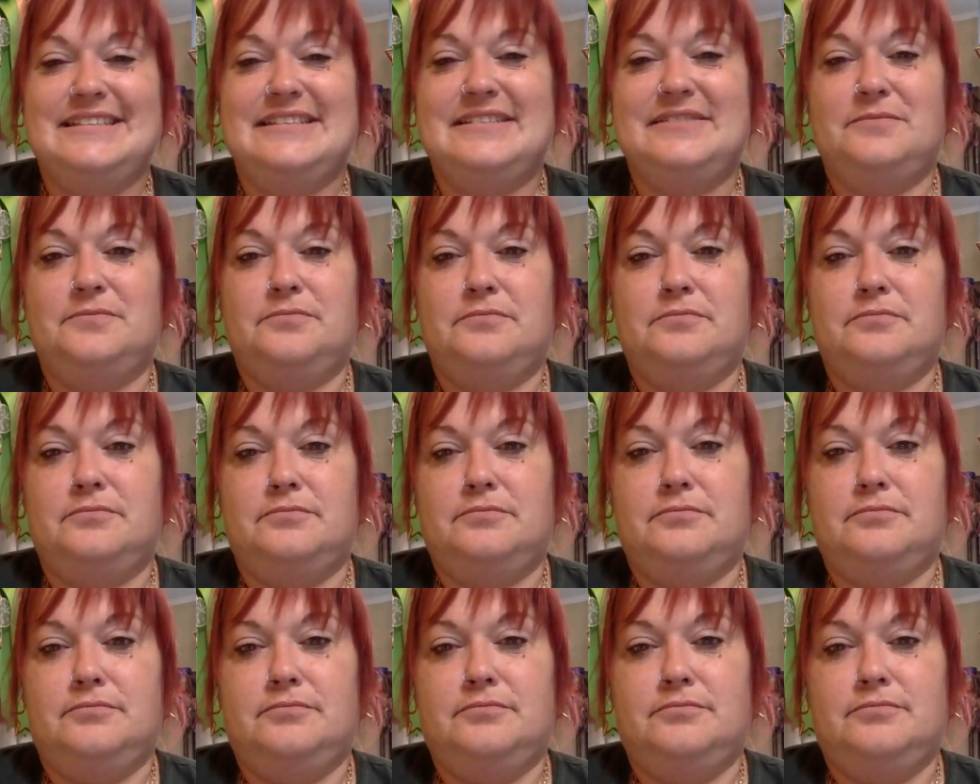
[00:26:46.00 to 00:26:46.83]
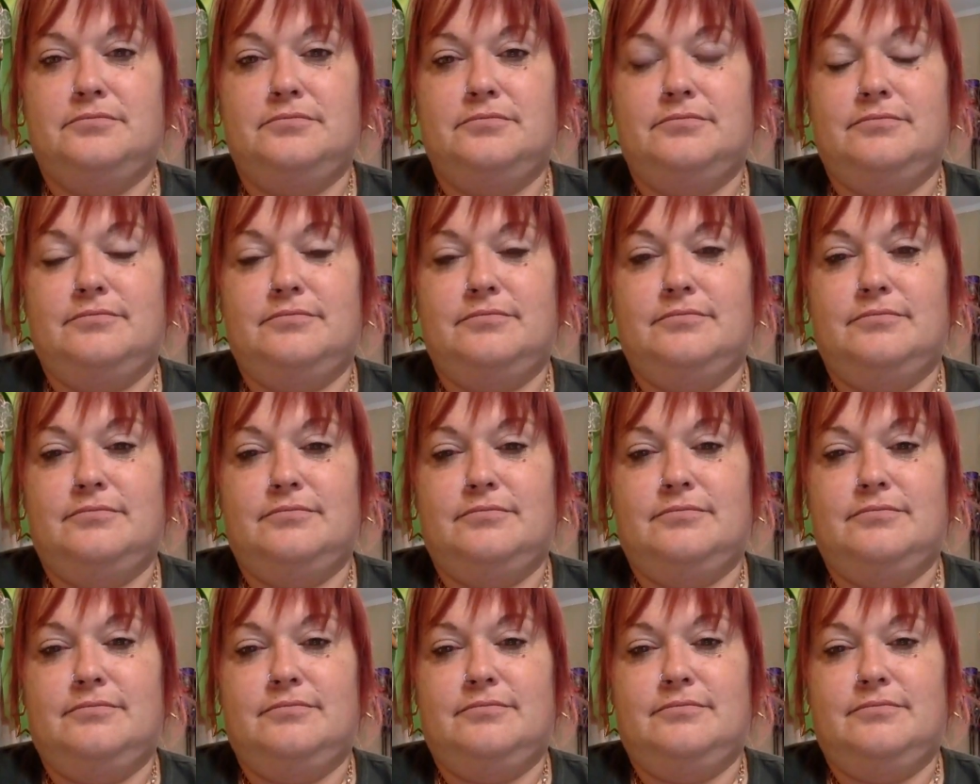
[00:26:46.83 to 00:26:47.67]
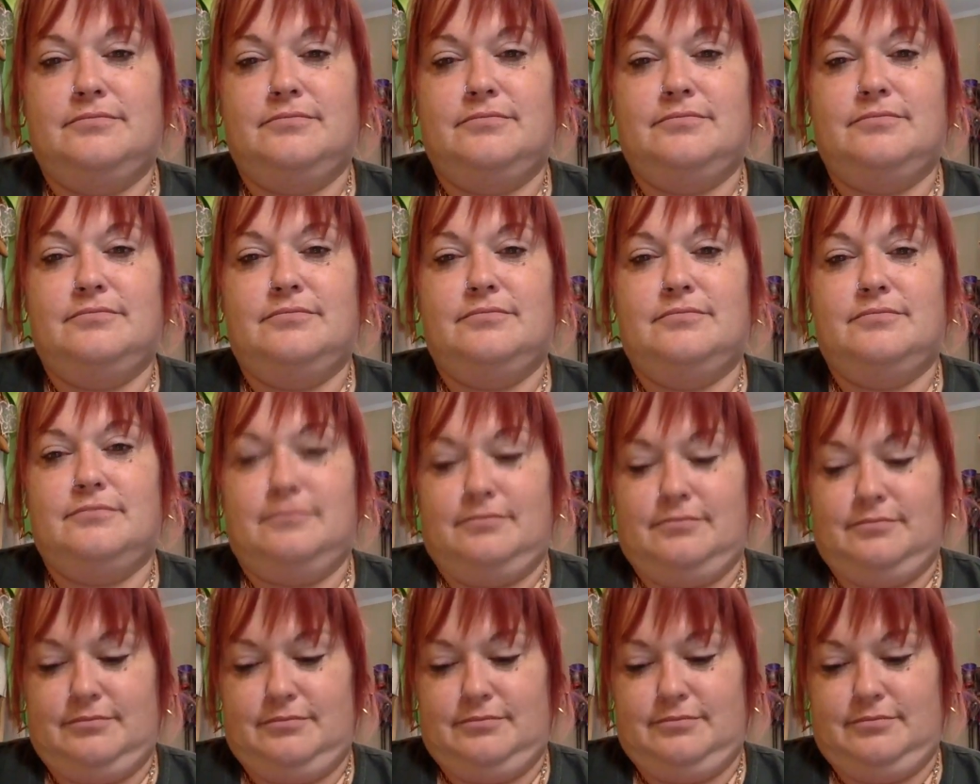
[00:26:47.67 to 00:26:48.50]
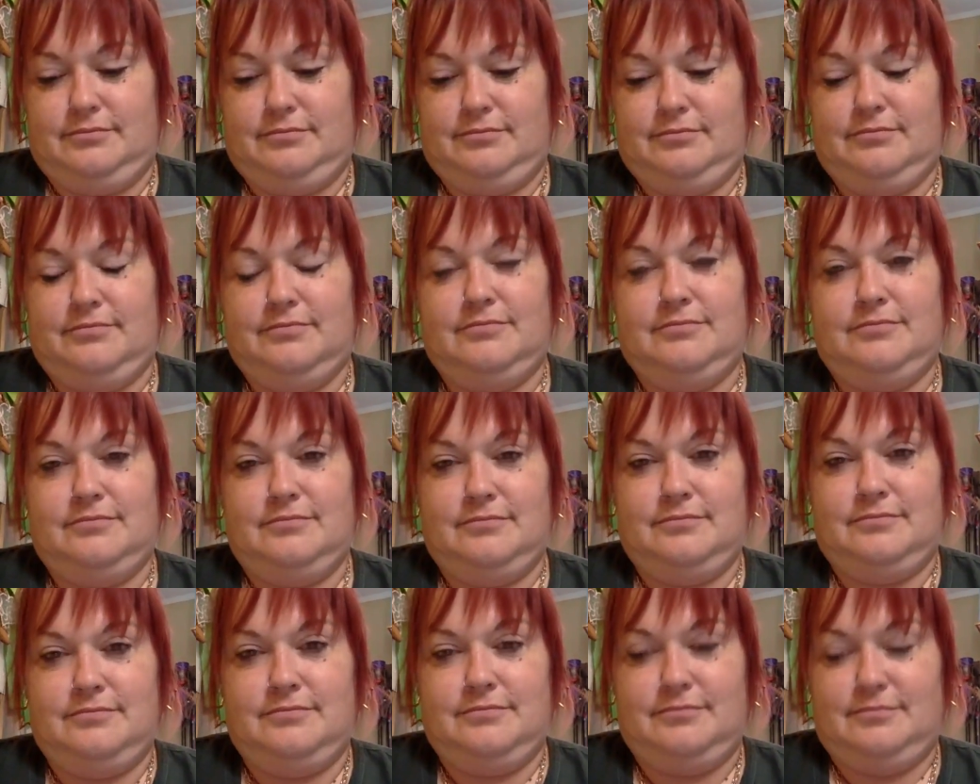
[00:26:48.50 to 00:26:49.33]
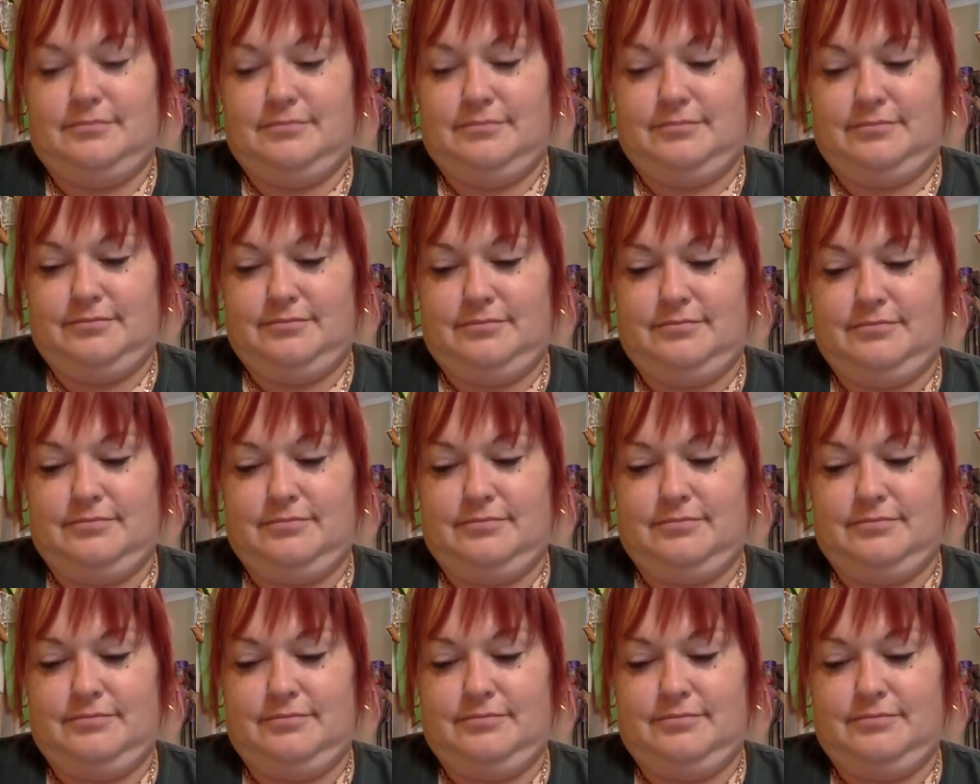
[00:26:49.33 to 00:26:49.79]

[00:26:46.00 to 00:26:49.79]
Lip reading: The person shown says nothing.